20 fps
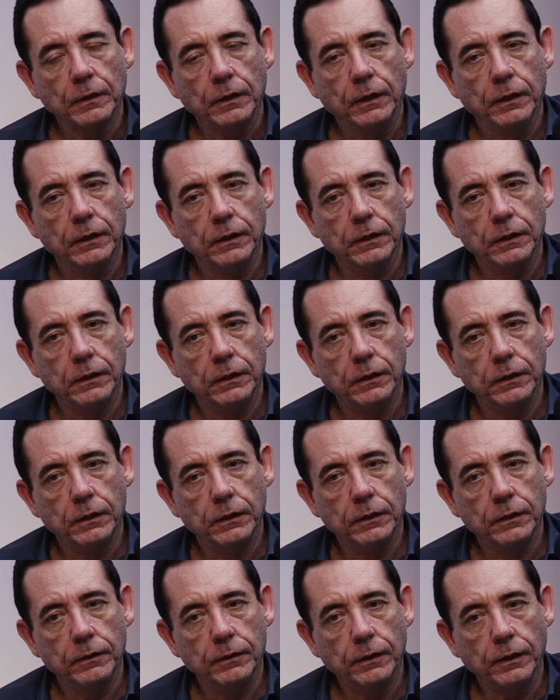
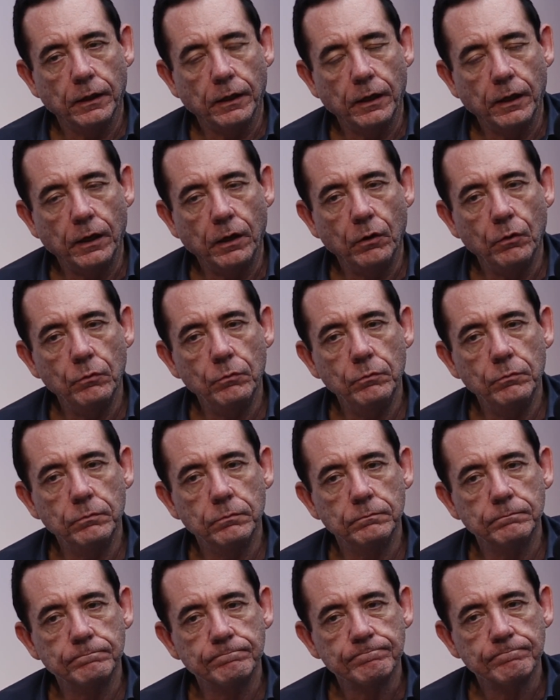how
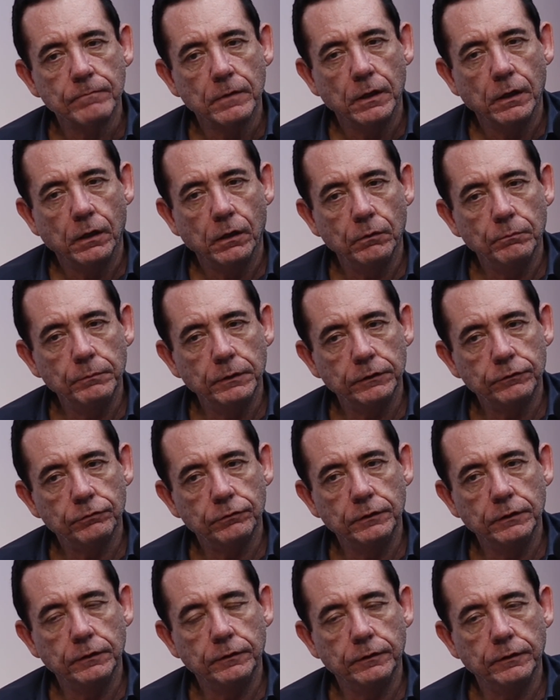much
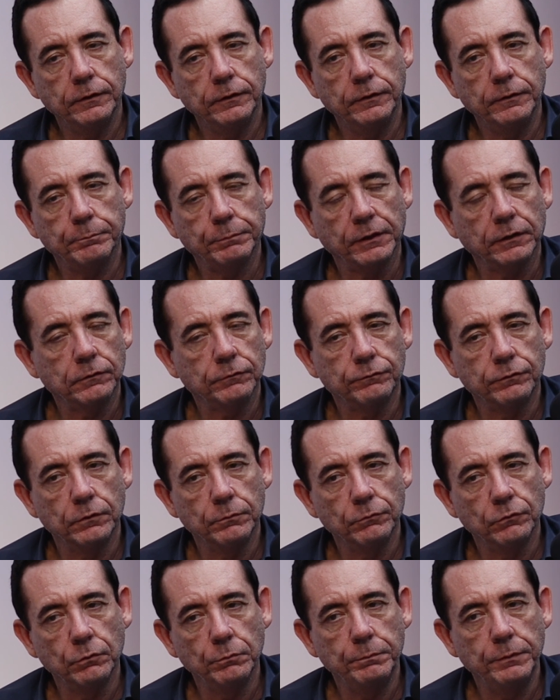the
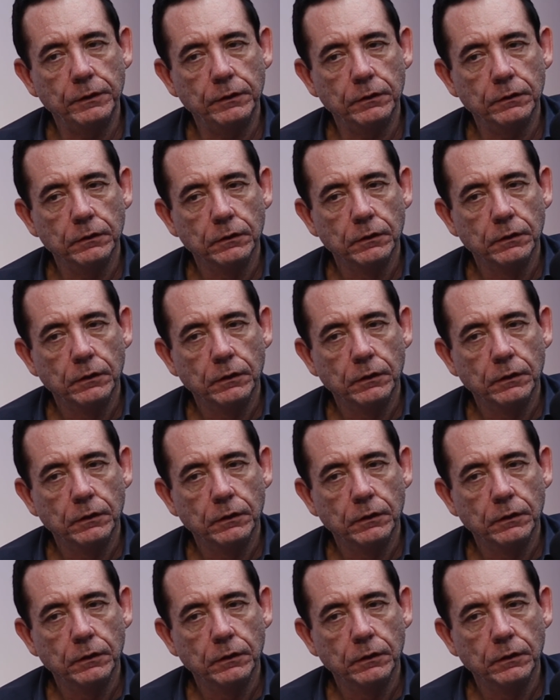platforms will be